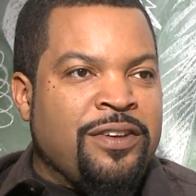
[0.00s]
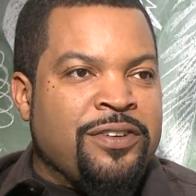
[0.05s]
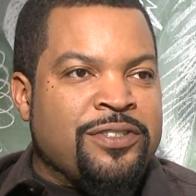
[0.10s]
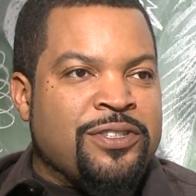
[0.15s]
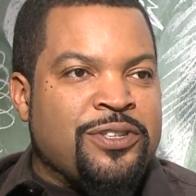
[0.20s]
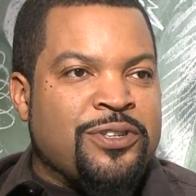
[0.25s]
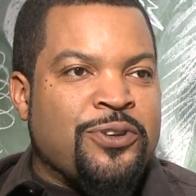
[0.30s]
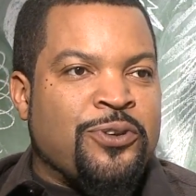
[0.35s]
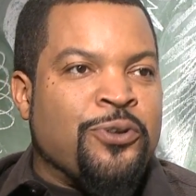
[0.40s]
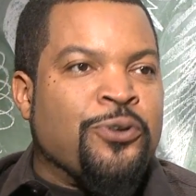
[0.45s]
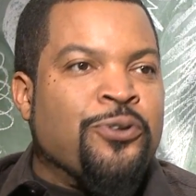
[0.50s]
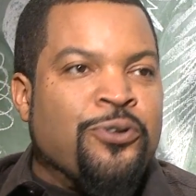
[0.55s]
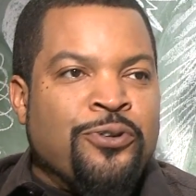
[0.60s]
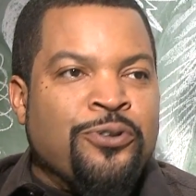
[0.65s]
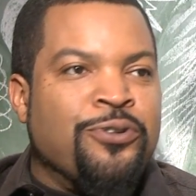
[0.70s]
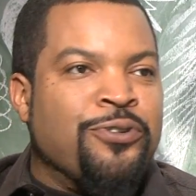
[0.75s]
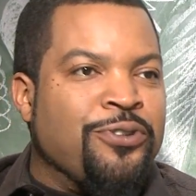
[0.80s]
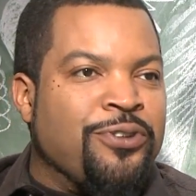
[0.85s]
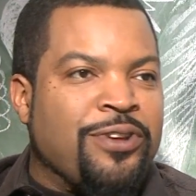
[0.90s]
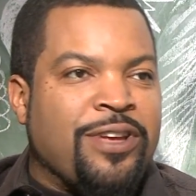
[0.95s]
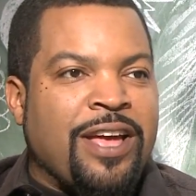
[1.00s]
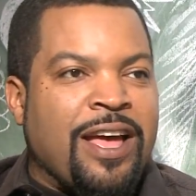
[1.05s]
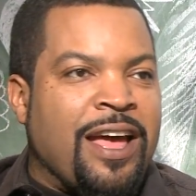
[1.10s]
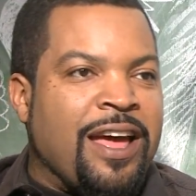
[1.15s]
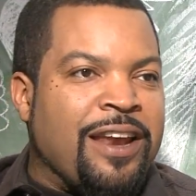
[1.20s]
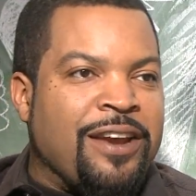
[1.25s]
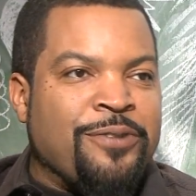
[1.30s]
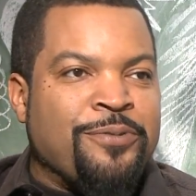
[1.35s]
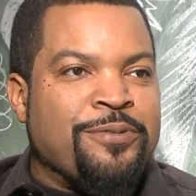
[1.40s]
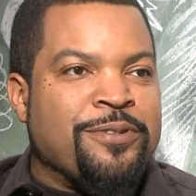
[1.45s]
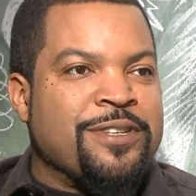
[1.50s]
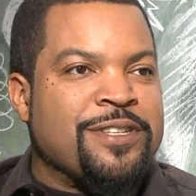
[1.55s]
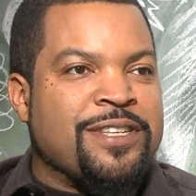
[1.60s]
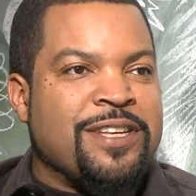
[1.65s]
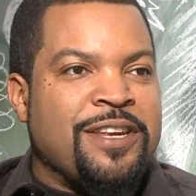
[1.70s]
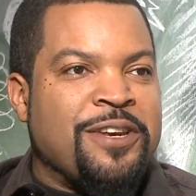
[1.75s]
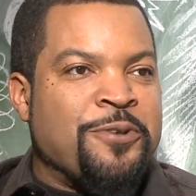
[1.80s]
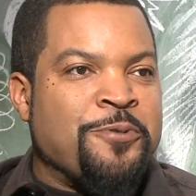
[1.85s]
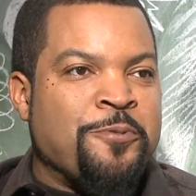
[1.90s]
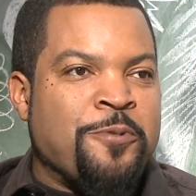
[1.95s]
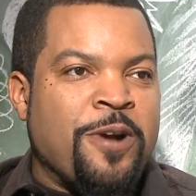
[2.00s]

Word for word: school kind of was in the